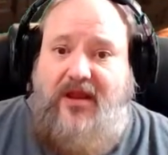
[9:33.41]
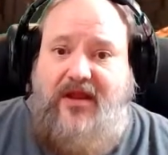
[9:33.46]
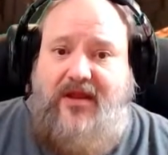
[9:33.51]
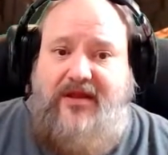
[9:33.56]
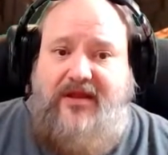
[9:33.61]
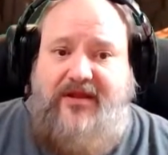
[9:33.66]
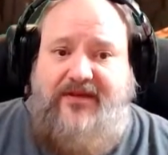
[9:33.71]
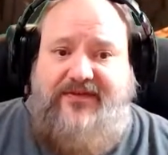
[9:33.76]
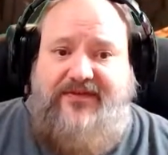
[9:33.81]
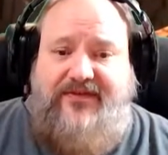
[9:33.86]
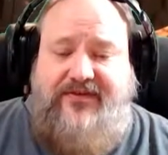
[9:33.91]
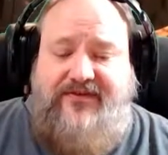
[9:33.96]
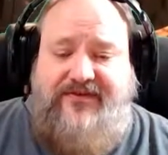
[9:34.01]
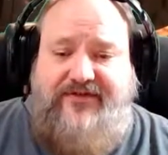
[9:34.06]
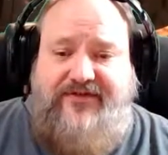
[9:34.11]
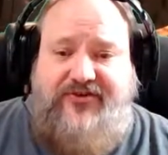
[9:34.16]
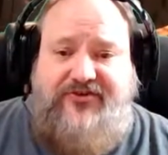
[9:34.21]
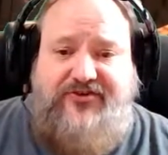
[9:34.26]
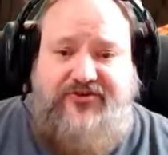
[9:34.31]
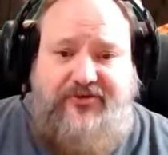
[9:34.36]
It's the
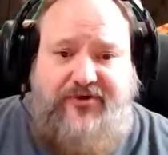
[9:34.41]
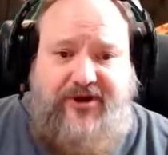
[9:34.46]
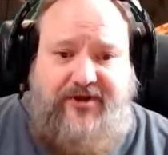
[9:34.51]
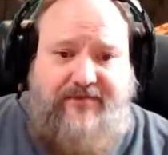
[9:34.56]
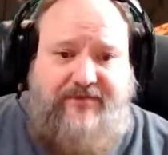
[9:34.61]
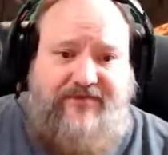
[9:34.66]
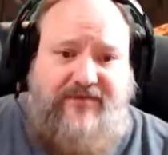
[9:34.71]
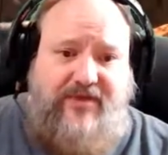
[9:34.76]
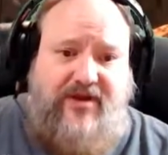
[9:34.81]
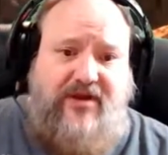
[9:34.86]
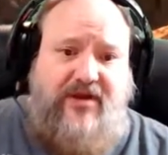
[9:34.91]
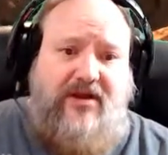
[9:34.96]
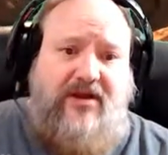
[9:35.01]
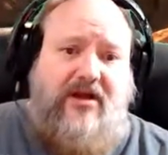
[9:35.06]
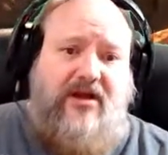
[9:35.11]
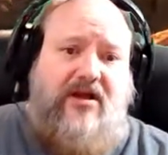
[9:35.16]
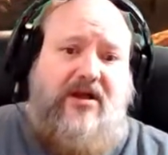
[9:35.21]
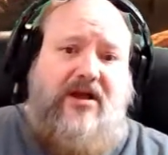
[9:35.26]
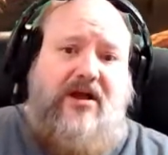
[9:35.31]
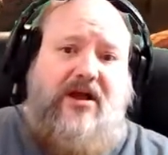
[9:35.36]
fishery.
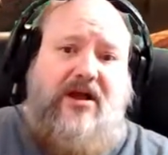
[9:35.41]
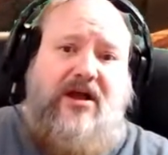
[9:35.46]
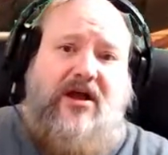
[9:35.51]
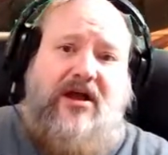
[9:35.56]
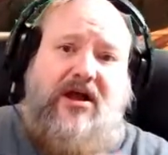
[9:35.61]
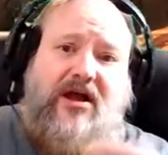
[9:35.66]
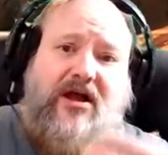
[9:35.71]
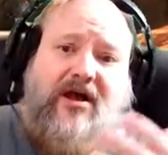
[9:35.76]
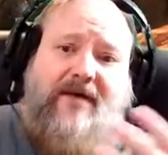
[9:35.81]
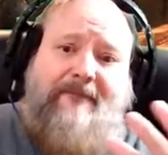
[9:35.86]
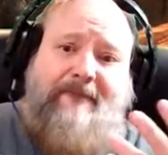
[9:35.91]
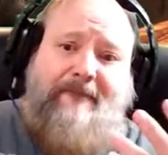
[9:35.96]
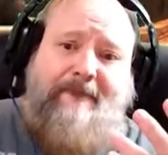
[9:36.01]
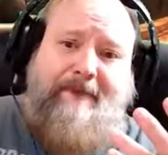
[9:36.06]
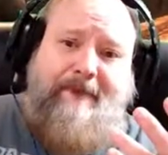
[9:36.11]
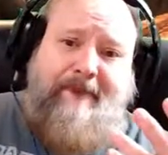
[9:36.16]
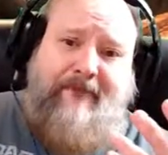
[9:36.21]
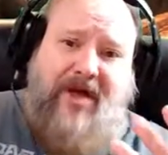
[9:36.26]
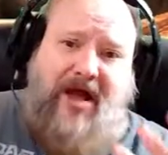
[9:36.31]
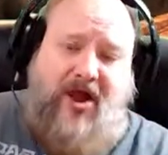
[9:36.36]

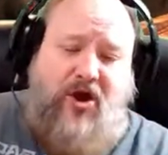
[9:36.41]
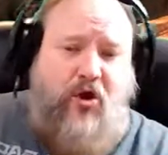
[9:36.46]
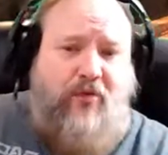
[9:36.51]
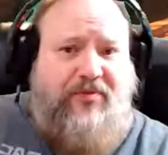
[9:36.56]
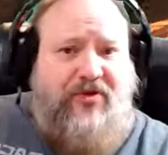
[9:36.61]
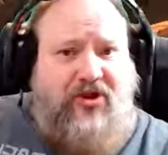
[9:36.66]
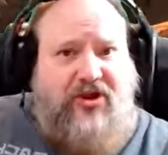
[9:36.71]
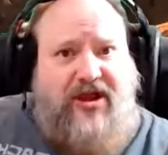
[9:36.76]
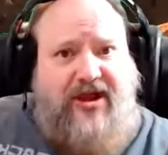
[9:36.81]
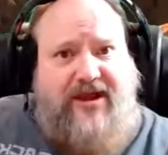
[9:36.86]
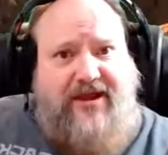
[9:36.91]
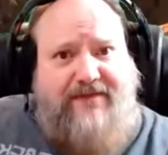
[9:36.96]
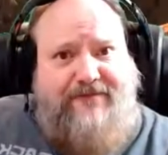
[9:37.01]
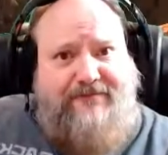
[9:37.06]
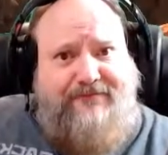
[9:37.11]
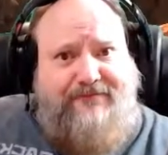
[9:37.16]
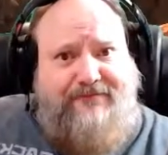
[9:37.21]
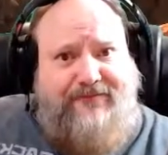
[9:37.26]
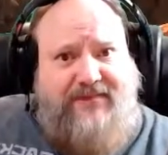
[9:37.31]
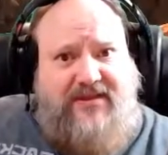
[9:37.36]
I hope you like it.
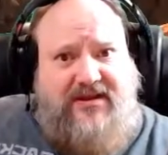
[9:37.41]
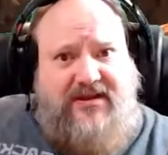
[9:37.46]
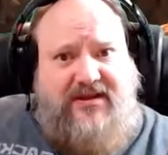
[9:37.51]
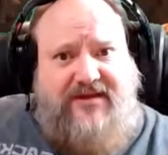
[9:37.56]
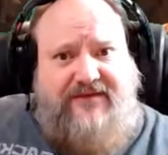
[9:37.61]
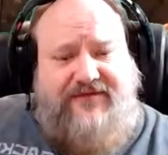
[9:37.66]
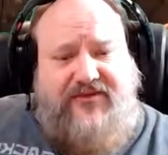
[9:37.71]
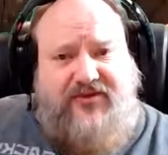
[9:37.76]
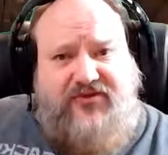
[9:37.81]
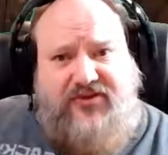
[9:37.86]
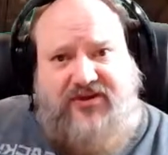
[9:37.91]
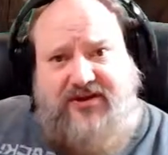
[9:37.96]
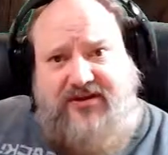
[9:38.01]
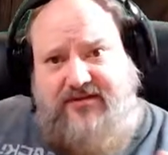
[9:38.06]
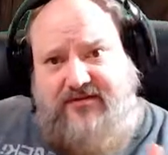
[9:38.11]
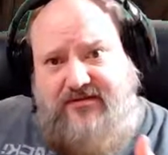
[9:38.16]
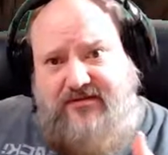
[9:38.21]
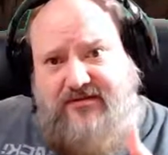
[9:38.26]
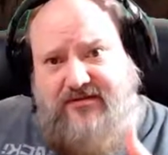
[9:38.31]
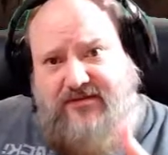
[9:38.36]
If you did,
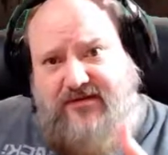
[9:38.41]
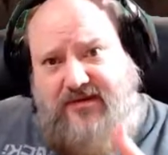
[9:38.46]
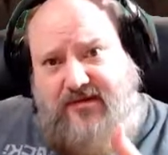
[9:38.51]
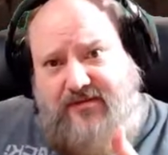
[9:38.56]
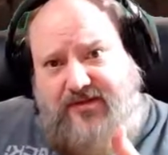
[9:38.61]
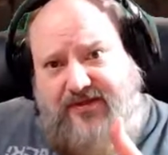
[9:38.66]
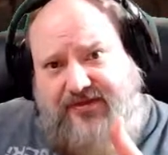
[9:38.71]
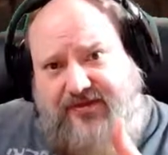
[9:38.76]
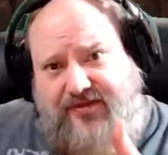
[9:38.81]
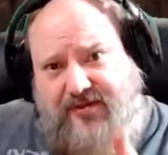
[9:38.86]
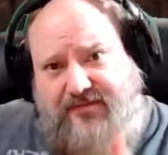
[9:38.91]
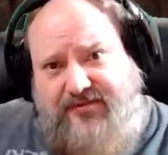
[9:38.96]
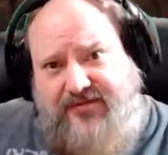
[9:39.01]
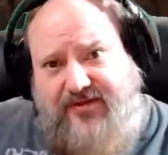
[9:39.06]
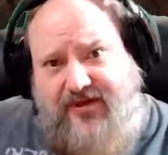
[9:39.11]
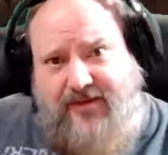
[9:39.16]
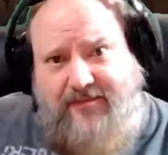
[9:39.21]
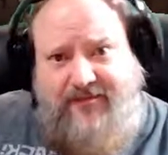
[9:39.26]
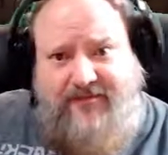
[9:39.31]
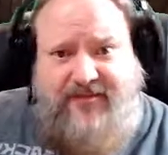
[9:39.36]
give me a thumbs
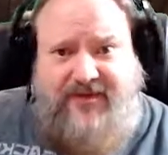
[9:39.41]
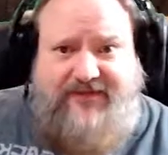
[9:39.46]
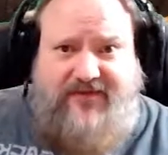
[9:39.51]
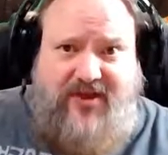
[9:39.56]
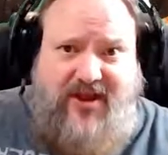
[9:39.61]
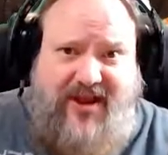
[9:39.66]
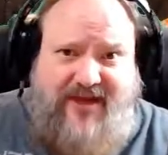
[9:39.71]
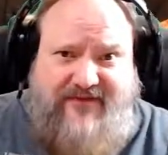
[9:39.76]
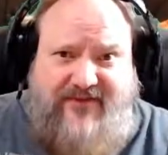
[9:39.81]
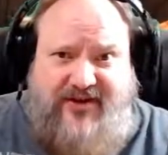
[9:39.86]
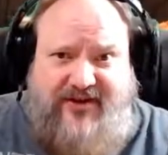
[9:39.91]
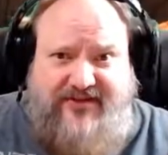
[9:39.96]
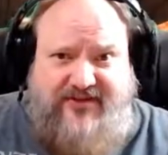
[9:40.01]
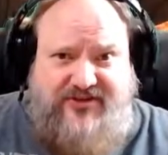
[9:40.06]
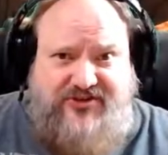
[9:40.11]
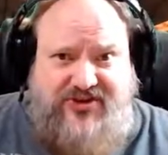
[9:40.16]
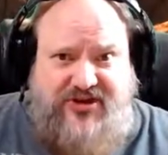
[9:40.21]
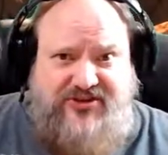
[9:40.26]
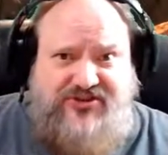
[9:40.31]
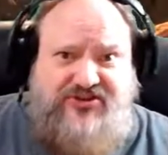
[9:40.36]
up. If you have any
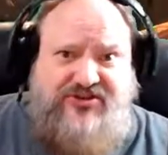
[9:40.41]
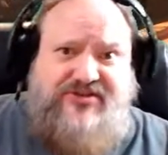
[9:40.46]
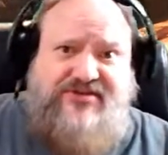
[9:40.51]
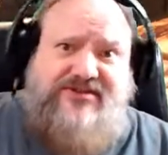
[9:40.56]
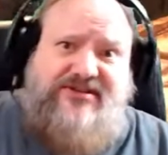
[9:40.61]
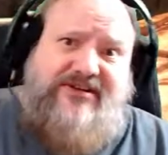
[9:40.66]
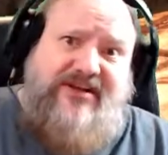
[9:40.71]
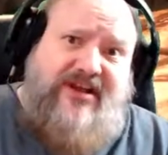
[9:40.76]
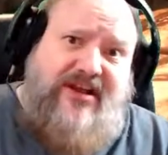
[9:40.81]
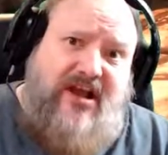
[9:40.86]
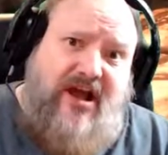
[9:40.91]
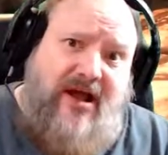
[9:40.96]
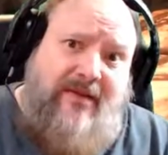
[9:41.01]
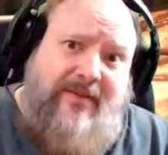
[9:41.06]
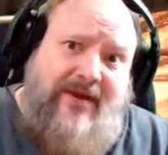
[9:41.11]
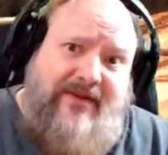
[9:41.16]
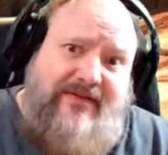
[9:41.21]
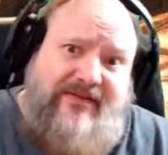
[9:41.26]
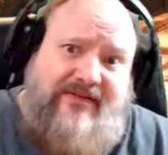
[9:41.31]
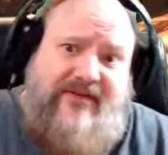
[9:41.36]
suggestions, any
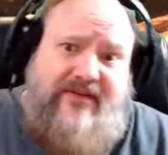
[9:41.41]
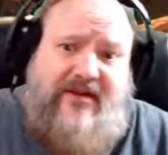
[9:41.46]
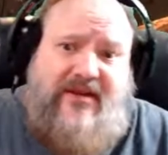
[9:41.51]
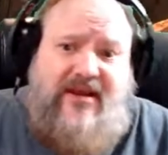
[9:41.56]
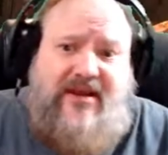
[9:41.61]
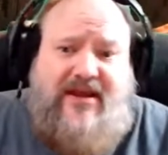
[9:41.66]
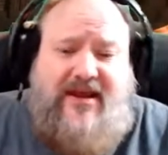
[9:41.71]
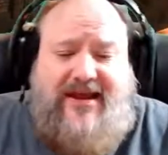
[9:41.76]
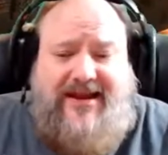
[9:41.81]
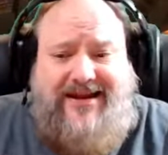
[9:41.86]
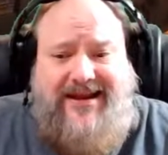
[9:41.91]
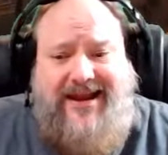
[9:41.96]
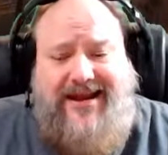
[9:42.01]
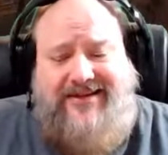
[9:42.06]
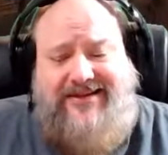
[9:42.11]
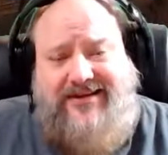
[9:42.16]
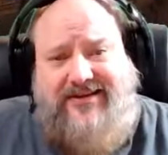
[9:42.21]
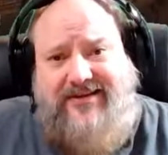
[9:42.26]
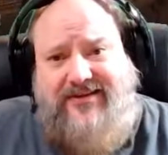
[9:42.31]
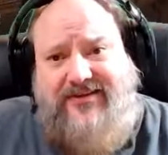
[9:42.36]
comments, any
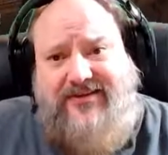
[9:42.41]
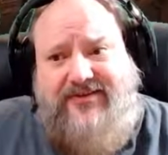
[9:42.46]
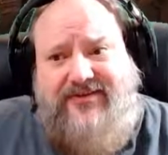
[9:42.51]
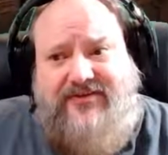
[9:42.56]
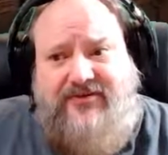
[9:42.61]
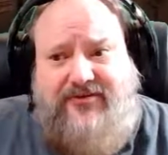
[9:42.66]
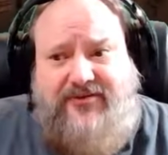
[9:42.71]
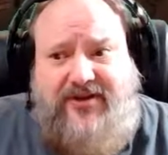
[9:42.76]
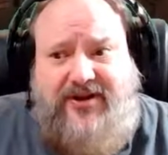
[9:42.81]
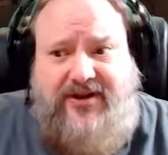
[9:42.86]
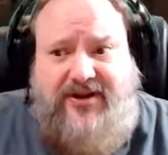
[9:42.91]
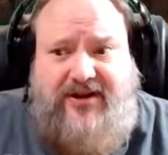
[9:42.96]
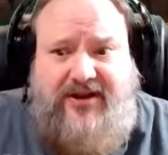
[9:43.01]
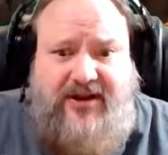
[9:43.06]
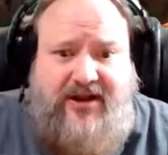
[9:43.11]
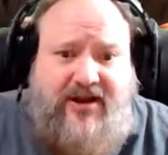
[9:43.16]
ideas, or any